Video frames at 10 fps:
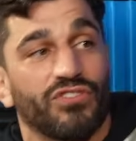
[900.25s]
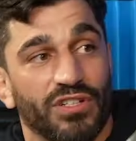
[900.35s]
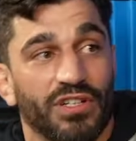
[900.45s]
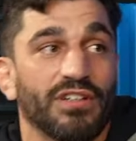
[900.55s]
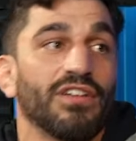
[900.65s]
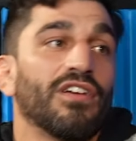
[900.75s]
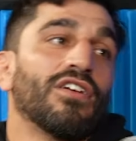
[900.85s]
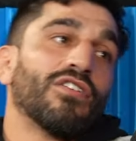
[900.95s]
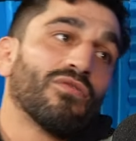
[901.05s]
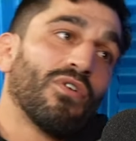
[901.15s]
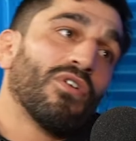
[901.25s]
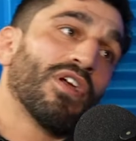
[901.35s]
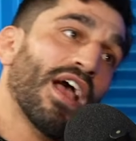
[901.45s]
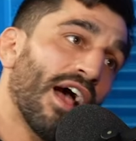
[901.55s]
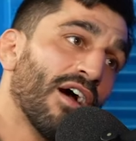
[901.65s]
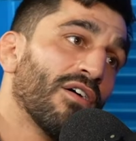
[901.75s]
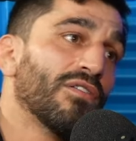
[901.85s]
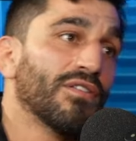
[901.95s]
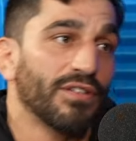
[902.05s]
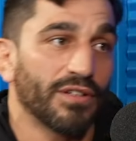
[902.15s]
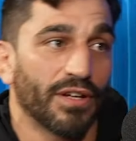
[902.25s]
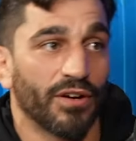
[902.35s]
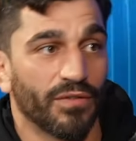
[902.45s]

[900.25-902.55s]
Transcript: it, roll it out, you know.